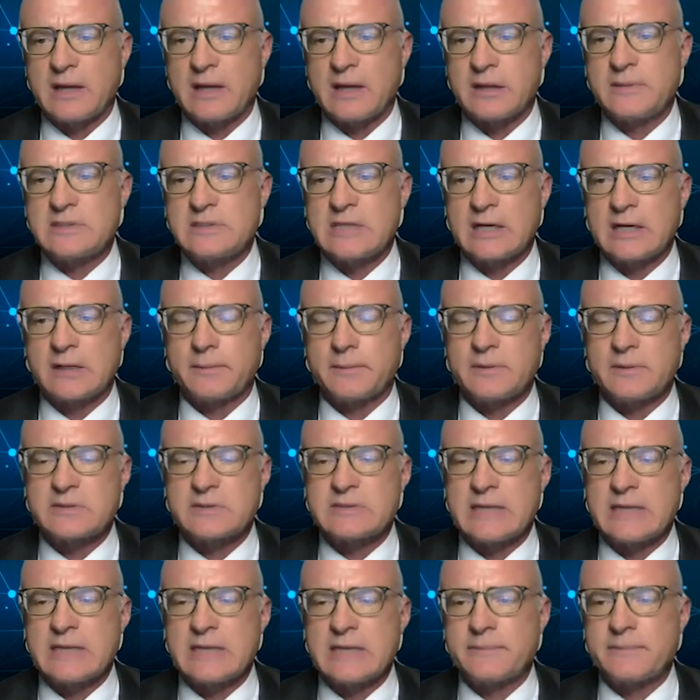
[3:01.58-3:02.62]
mesenchymal
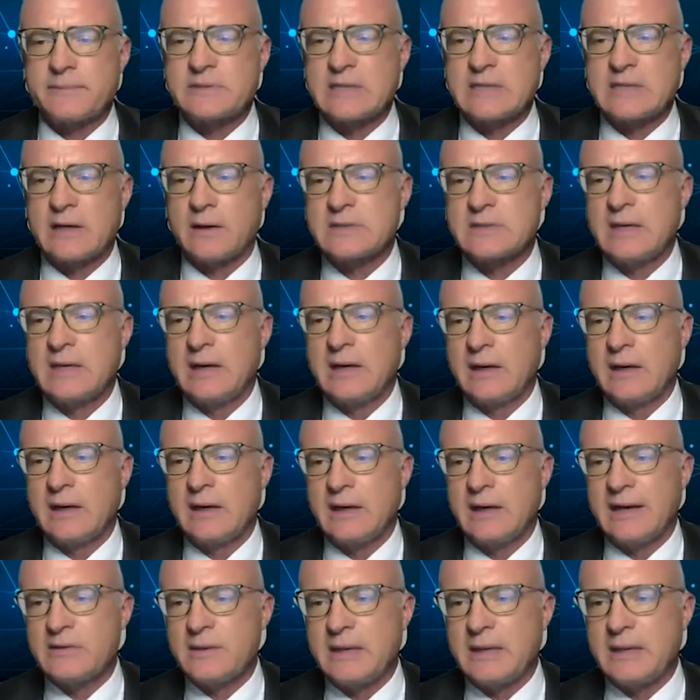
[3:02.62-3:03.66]
stem cells
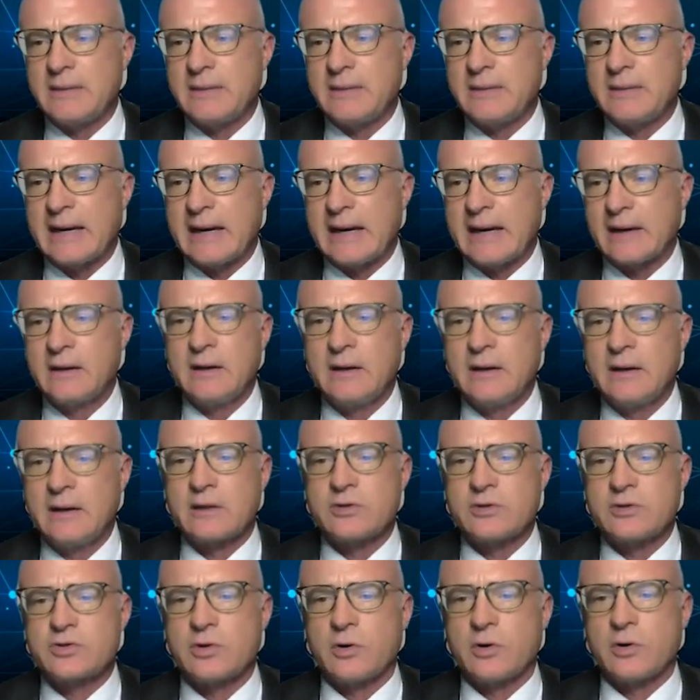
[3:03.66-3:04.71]
in the BMAC
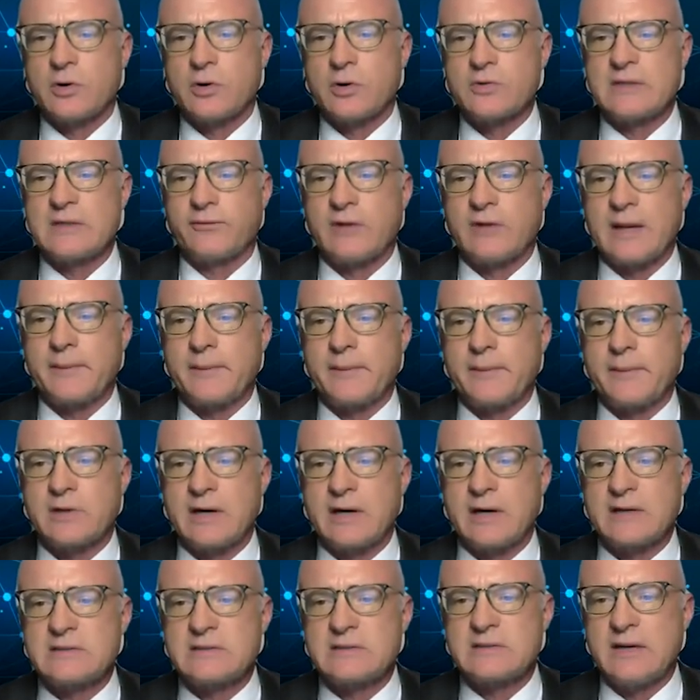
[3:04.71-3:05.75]
controls the
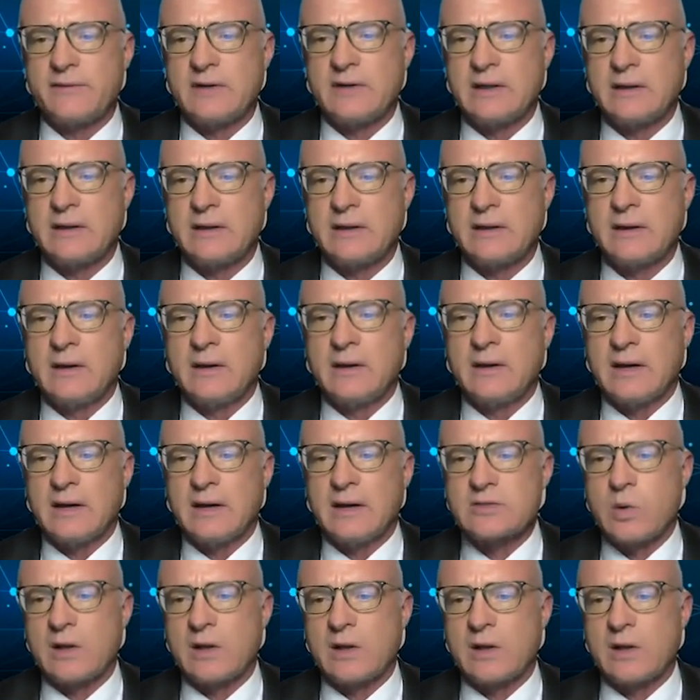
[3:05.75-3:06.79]
inflammatory activity
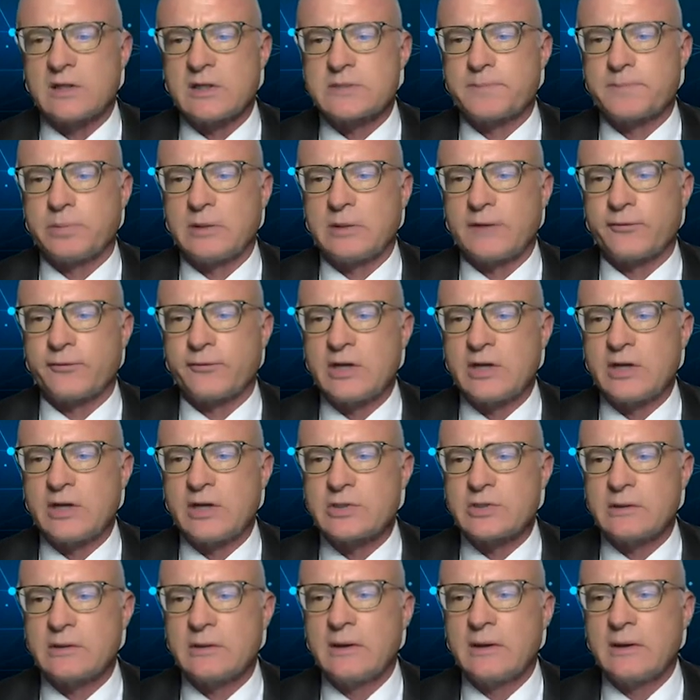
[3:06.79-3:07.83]
as well as
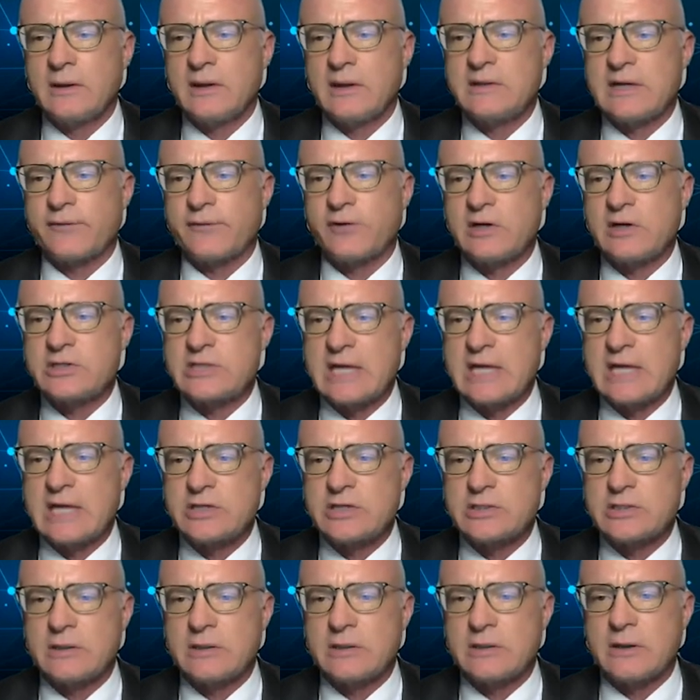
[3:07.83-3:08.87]
proliferation and
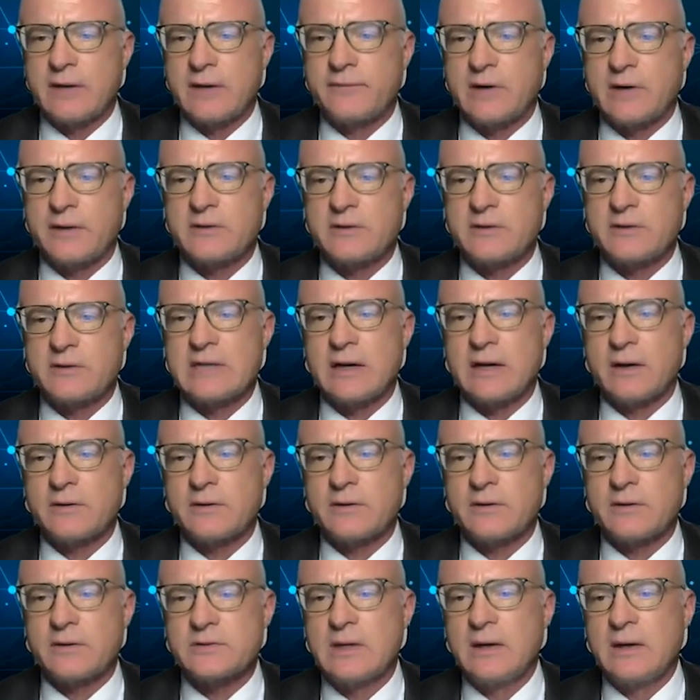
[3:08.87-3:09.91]
differentiation of other
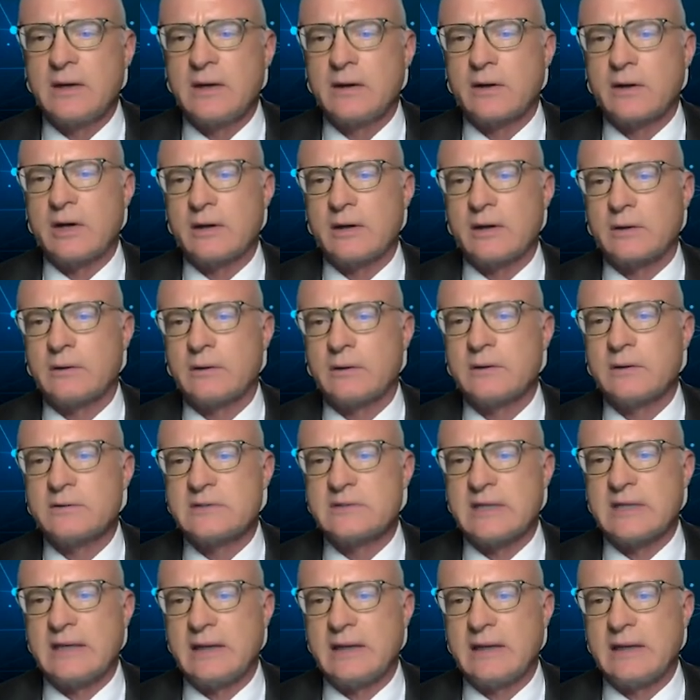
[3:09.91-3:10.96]
cells critical
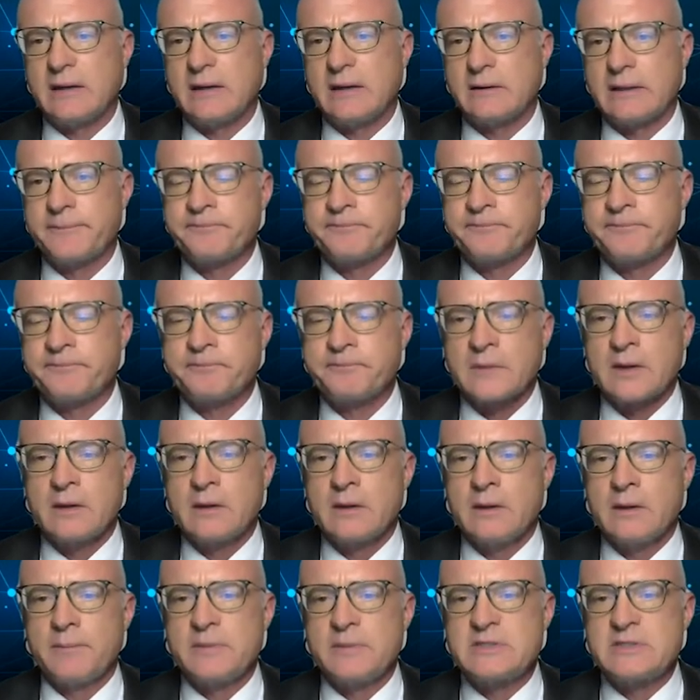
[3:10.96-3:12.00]
to healing.
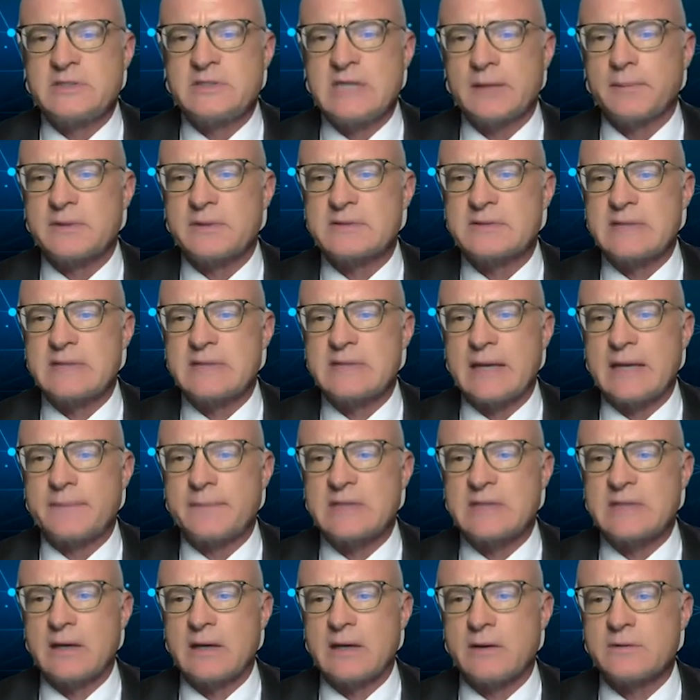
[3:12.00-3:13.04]
Mesenchymal stem
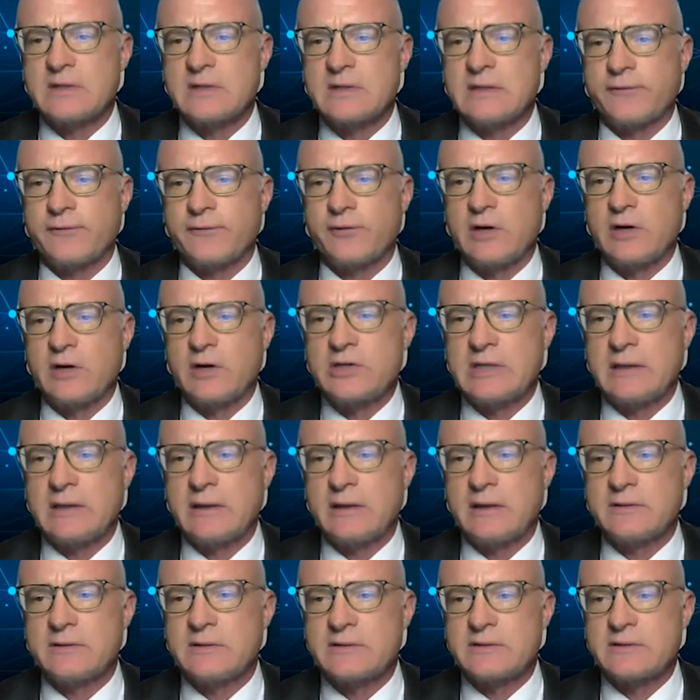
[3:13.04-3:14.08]
cells can
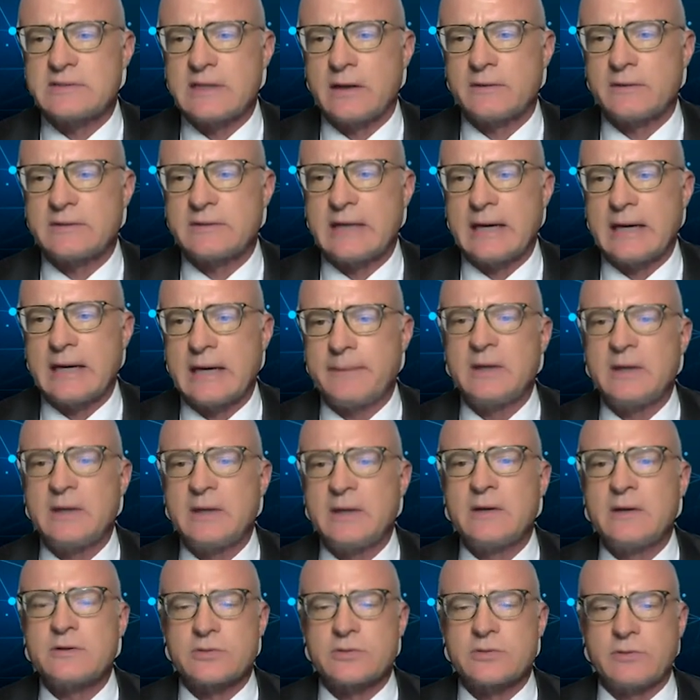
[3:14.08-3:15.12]
differentiate into cell type
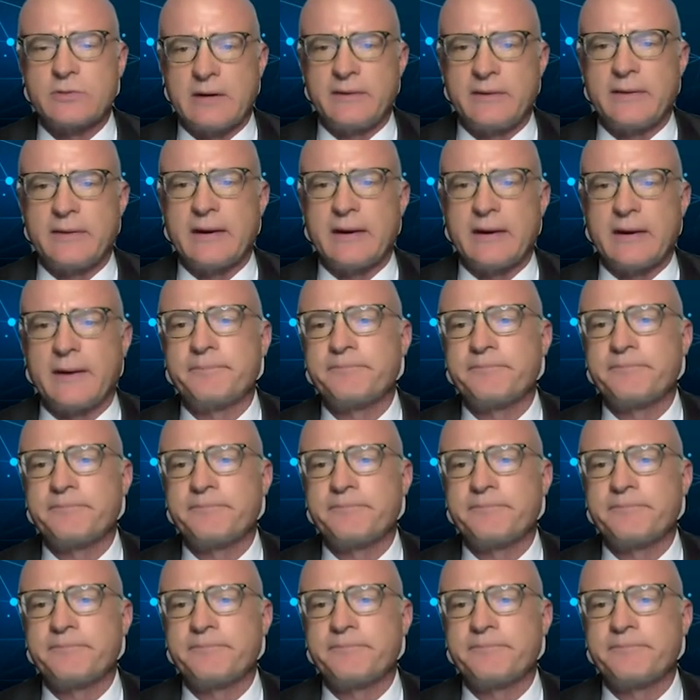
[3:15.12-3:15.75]
surrounding them.